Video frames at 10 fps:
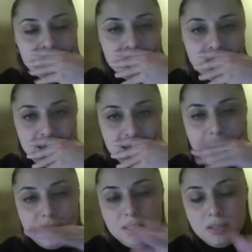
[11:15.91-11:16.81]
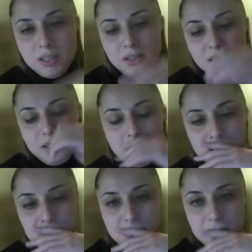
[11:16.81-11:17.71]
Okay, so this is one
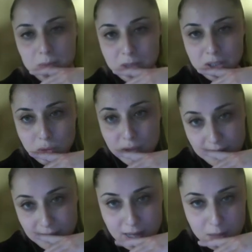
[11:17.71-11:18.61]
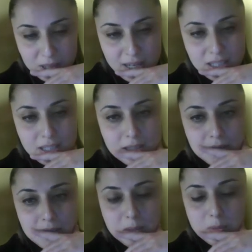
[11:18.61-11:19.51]
of the most recent applications of
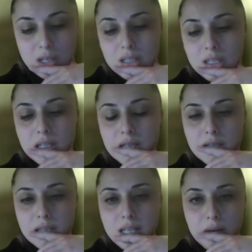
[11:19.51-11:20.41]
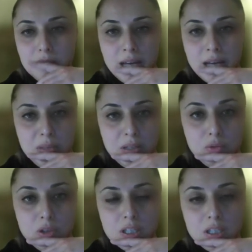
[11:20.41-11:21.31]
this model that we have been
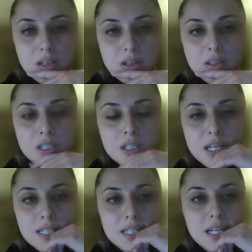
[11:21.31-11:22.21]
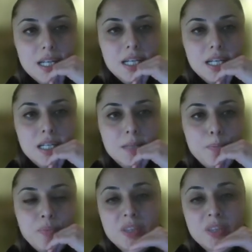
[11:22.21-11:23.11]
working on, and
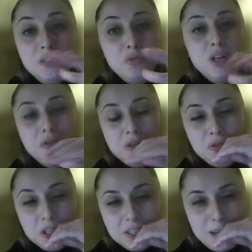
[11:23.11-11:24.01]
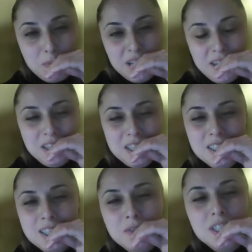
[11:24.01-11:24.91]
then this is one of the first
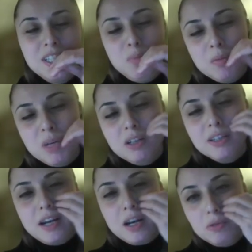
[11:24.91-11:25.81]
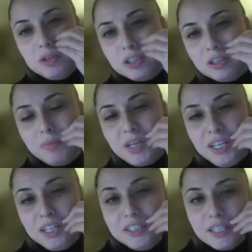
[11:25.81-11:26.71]
applications of the CP model that I worked on
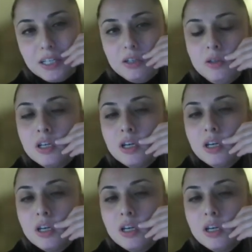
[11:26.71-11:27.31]
many years ago.